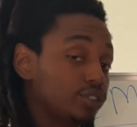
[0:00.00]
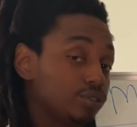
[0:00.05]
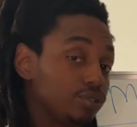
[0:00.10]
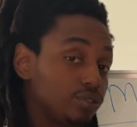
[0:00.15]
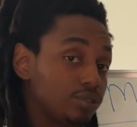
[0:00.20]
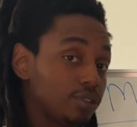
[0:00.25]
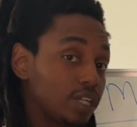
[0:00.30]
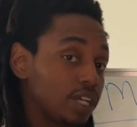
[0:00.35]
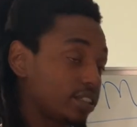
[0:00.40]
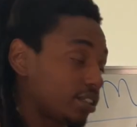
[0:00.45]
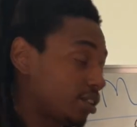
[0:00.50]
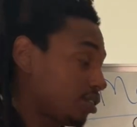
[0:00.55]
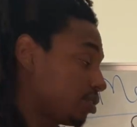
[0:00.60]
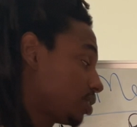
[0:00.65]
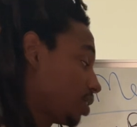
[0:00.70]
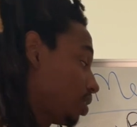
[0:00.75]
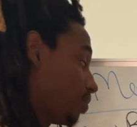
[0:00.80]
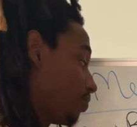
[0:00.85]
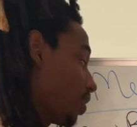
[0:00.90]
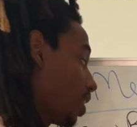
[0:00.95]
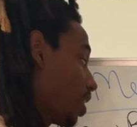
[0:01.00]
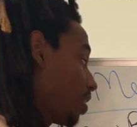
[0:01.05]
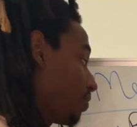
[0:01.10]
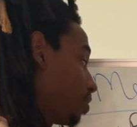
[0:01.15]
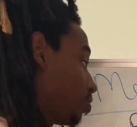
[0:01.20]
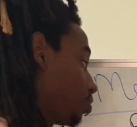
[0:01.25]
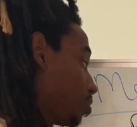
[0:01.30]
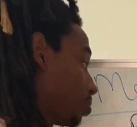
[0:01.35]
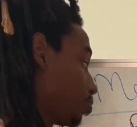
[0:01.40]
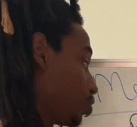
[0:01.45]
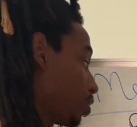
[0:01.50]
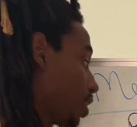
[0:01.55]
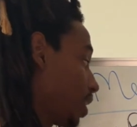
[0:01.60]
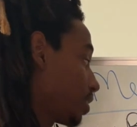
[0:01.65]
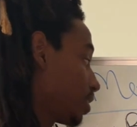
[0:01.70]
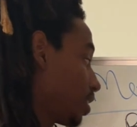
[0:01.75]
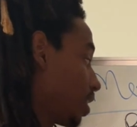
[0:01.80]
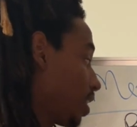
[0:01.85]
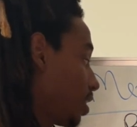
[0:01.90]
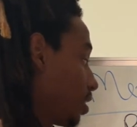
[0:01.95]
do that $13,500, you subtract
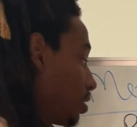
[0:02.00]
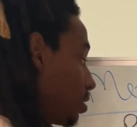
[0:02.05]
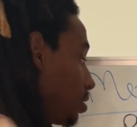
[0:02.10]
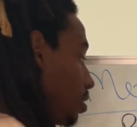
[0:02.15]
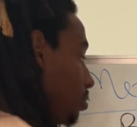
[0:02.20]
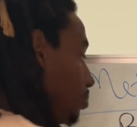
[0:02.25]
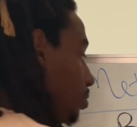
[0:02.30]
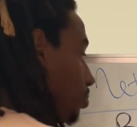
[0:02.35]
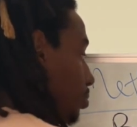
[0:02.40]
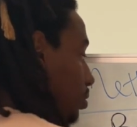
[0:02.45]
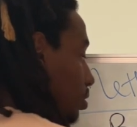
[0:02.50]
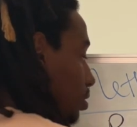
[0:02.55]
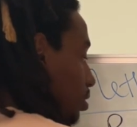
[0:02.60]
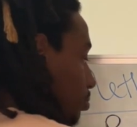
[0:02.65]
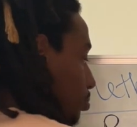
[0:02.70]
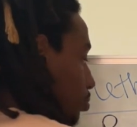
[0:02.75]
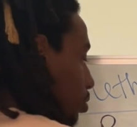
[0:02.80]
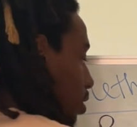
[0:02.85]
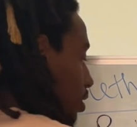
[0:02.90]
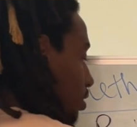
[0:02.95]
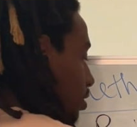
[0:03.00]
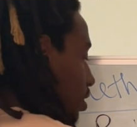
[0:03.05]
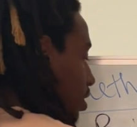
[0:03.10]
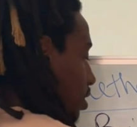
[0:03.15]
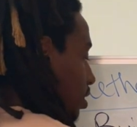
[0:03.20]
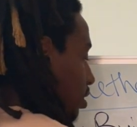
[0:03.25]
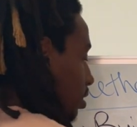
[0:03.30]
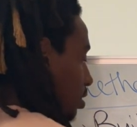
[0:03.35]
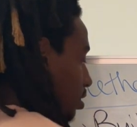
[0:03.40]
that. Let me put a subtract sign.